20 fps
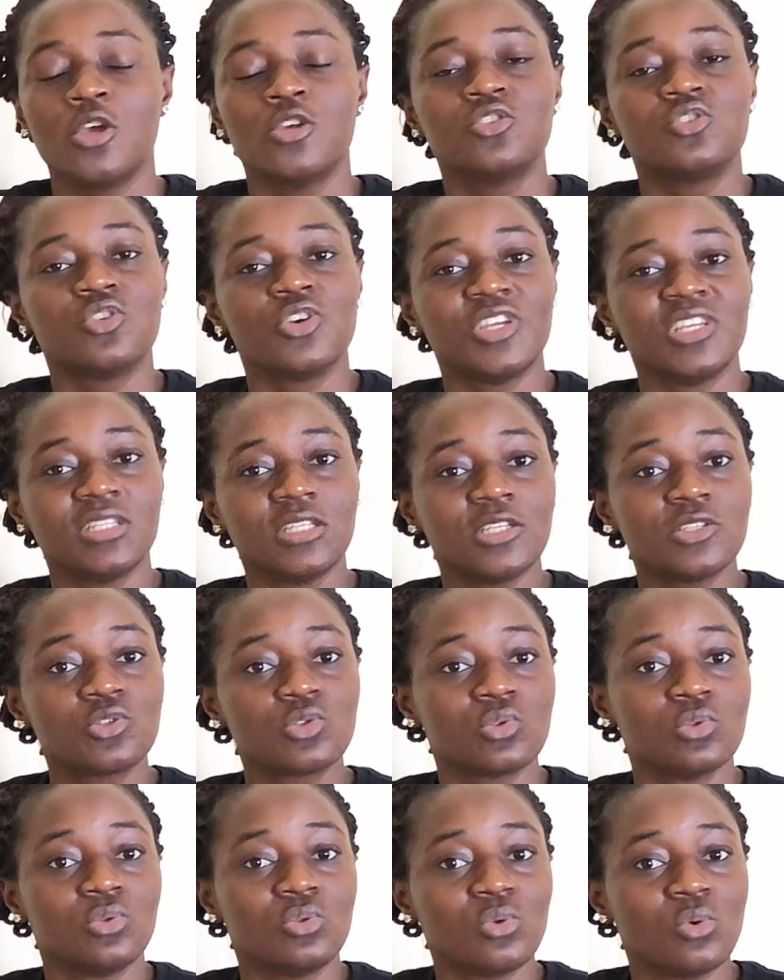So you need
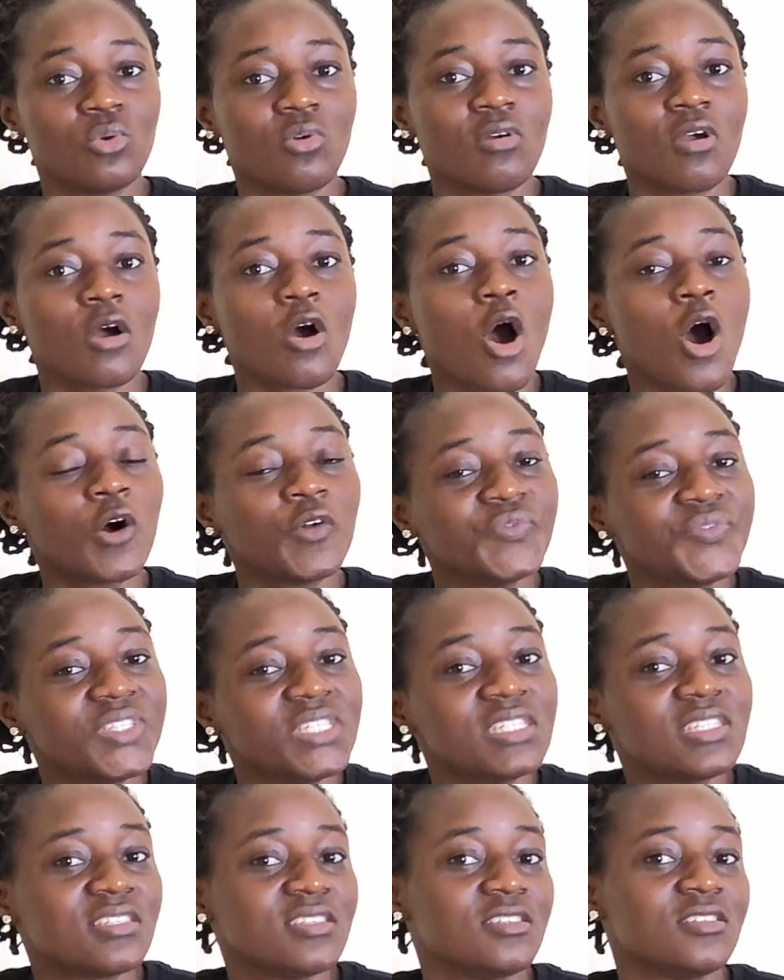to know. All
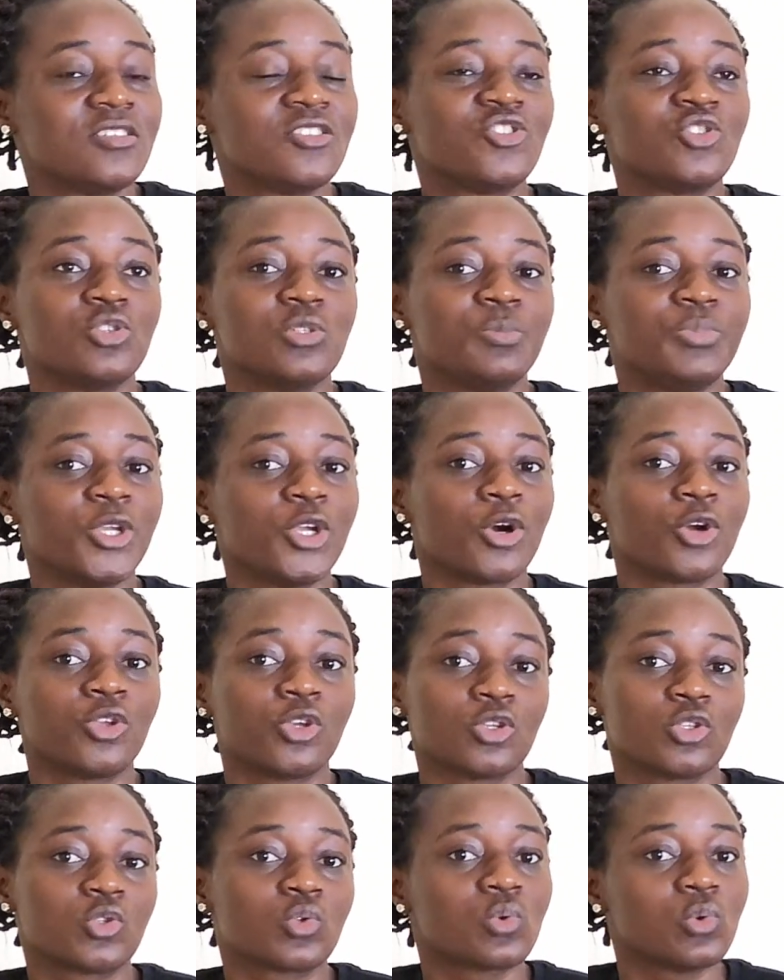this should be on
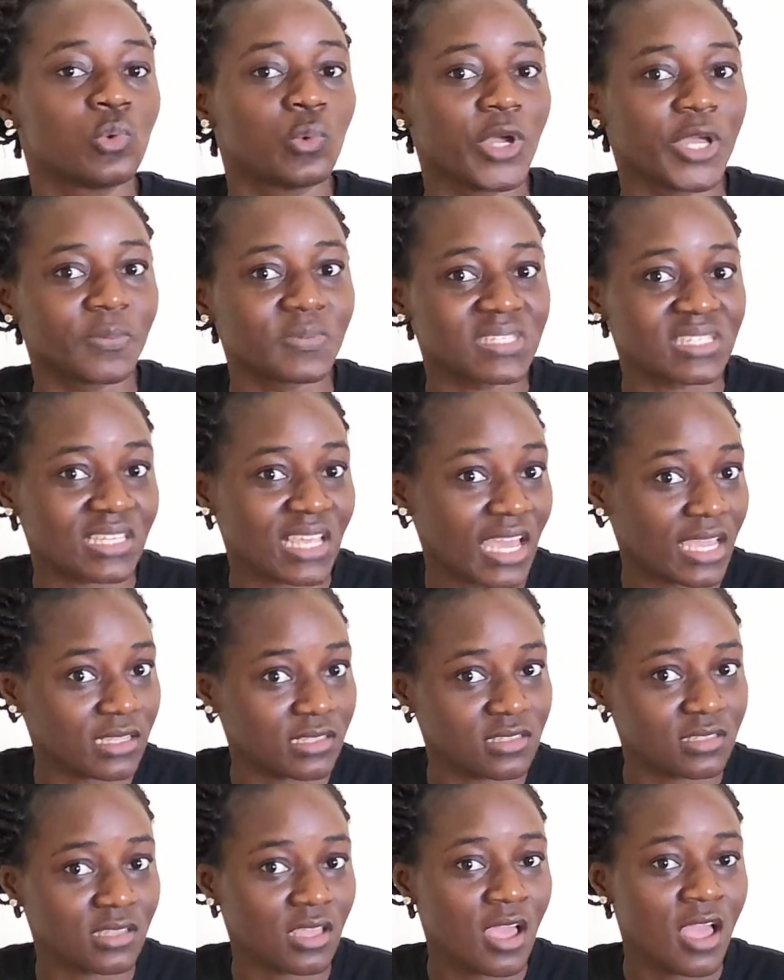your school website.